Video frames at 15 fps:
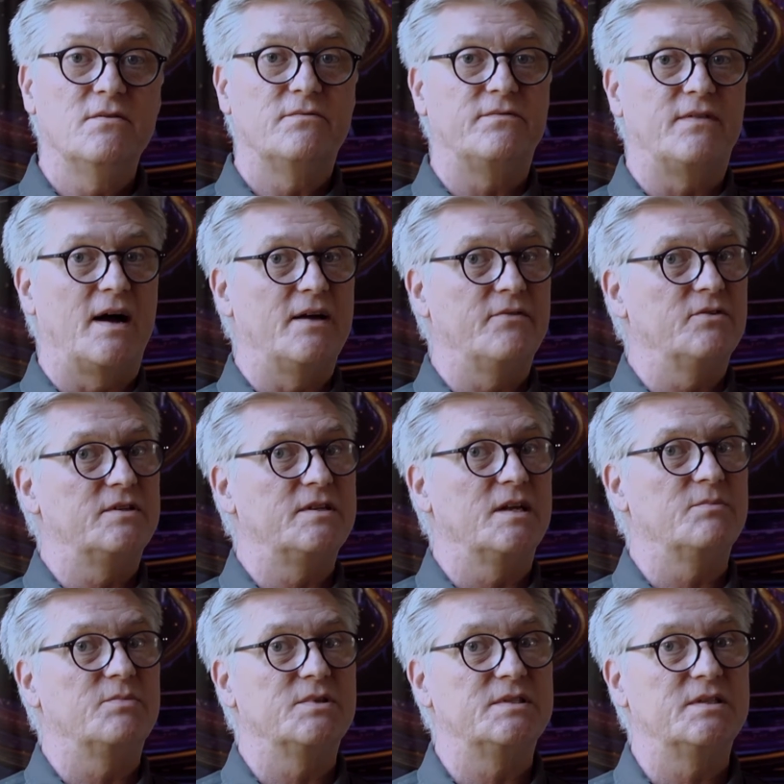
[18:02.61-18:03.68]
5 or
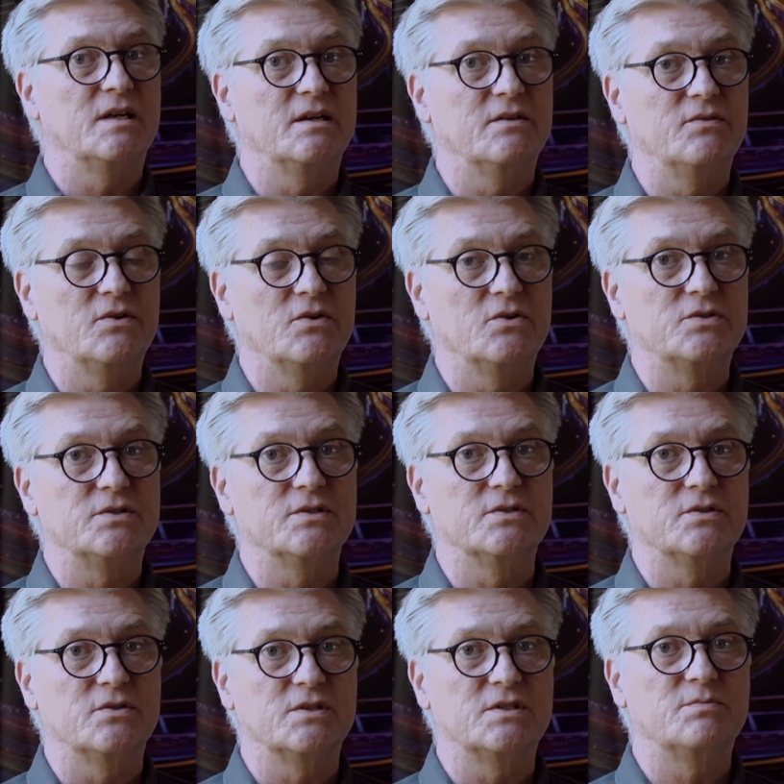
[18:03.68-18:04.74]
10% of the
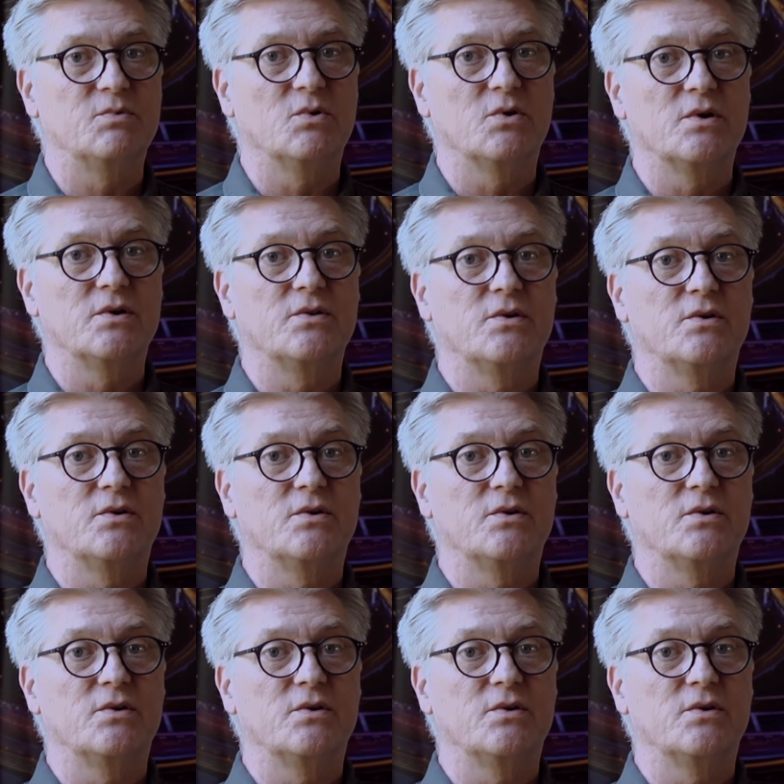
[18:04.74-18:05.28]
oceans are explored.